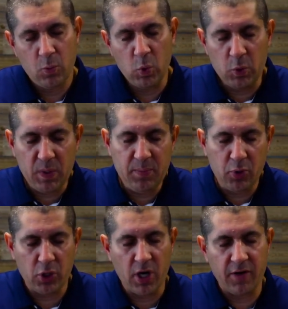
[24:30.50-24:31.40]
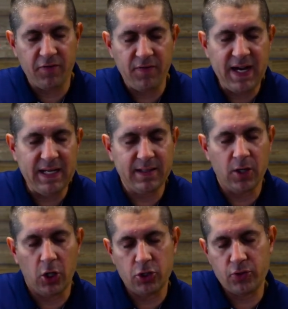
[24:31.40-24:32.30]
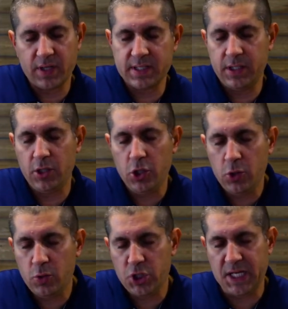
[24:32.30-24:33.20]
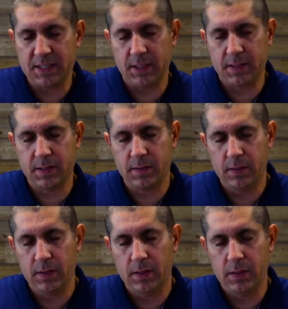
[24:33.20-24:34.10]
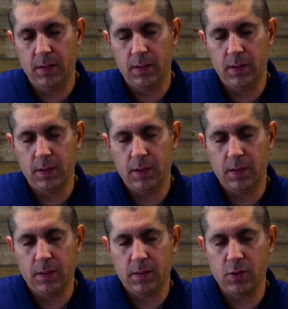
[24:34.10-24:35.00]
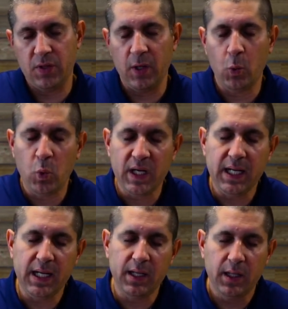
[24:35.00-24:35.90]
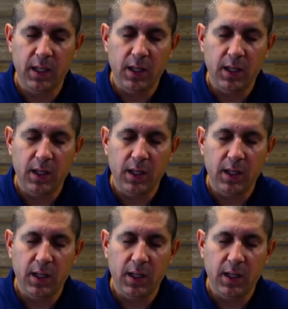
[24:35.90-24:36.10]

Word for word: Would we put our faith and our trust in you, Jesus, so that we